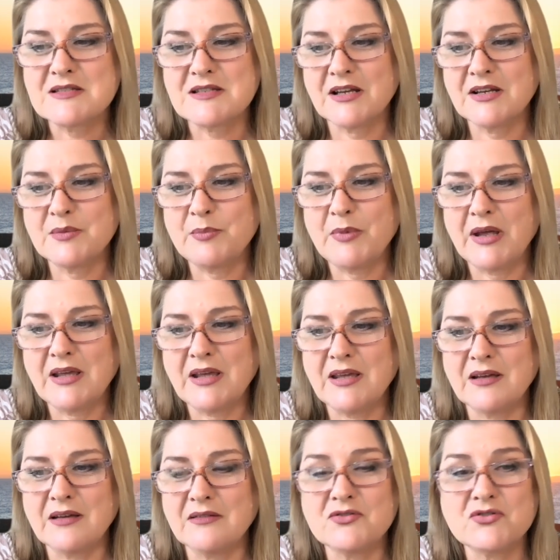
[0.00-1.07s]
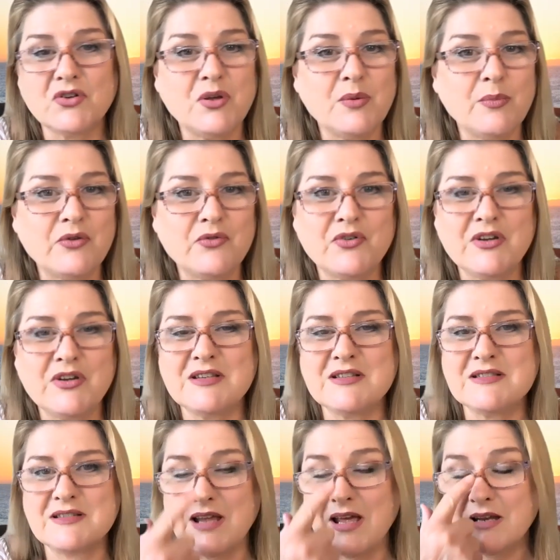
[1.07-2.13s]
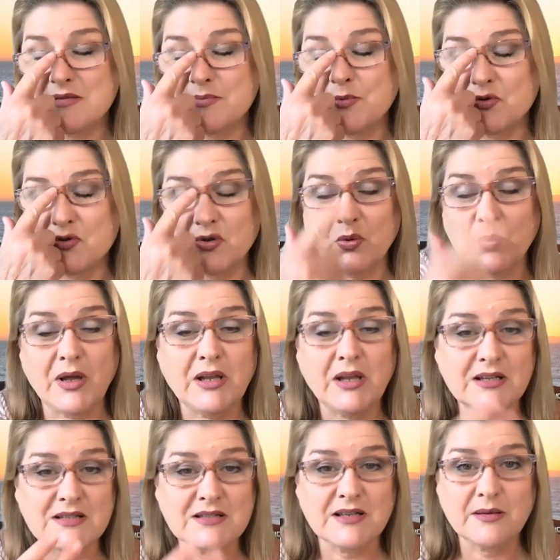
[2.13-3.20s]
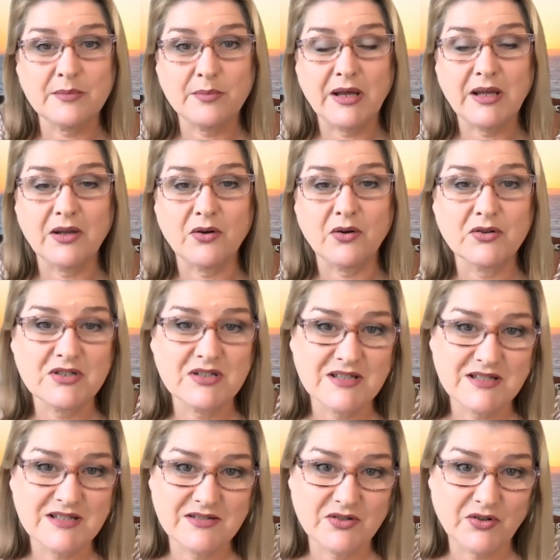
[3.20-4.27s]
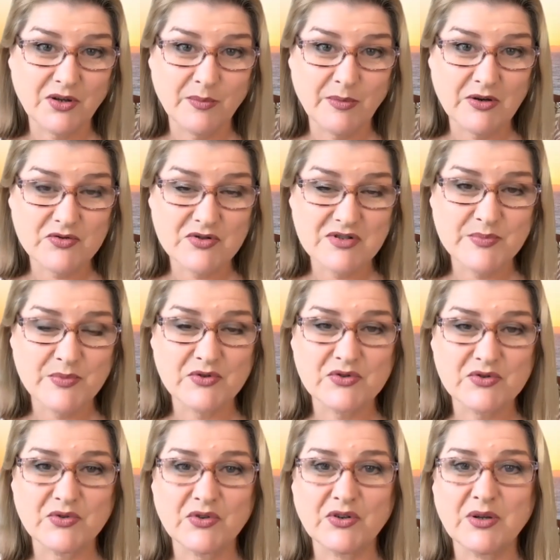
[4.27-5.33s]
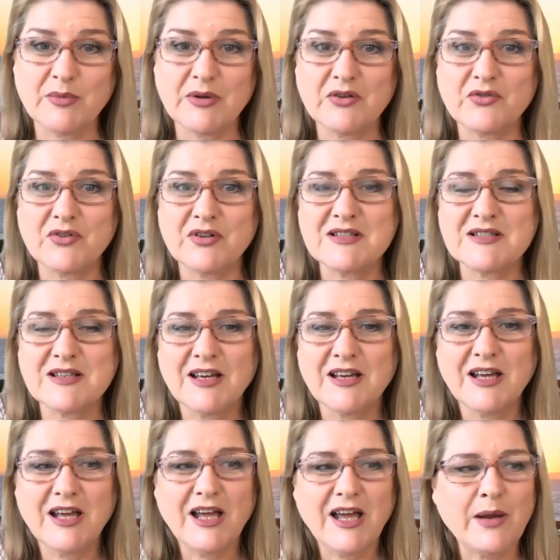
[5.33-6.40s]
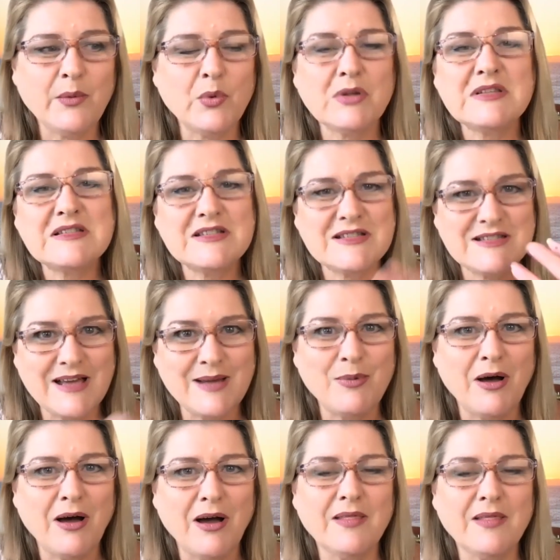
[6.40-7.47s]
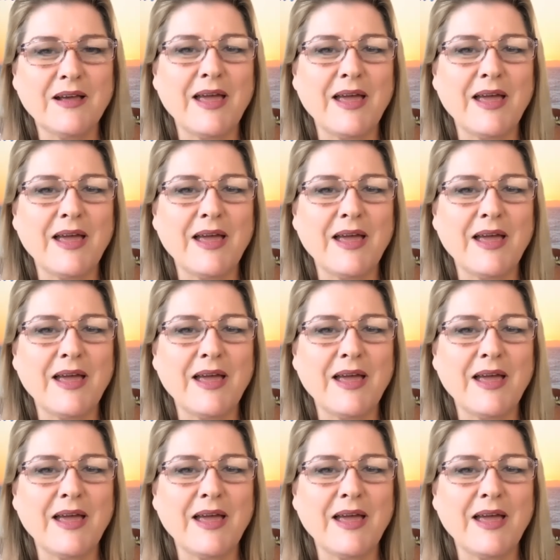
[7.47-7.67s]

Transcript: started making documentaries, uh, had a spiritual awakening, started making conscious documentaries, spiritual documentaries, and wants to stay behind the